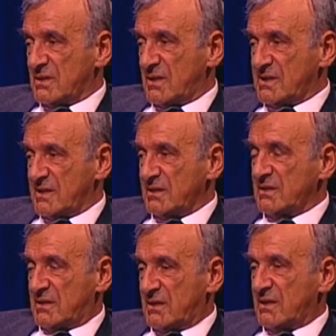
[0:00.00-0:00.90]
I studied
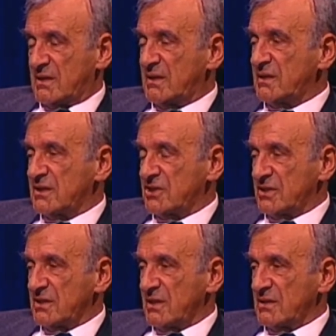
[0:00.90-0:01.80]
uh, literature
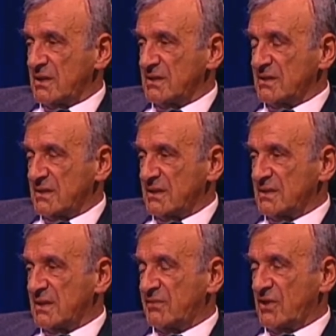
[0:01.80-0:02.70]
and, and, and,
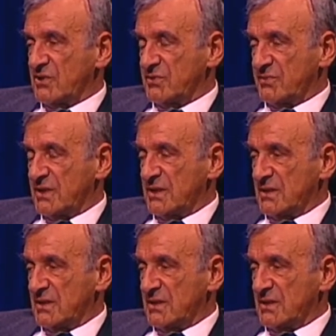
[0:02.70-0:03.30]
and philosophy.